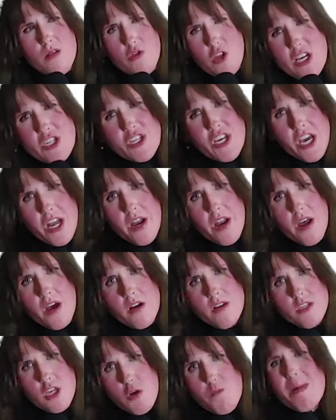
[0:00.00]
listen
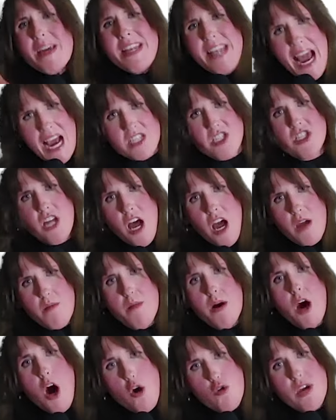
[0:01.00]
to me next
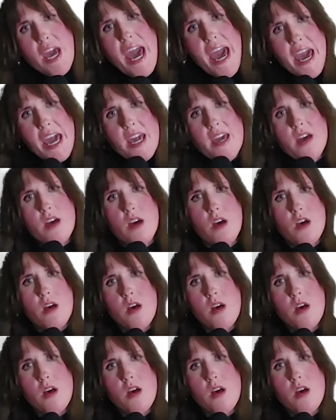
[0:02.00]
time, okay?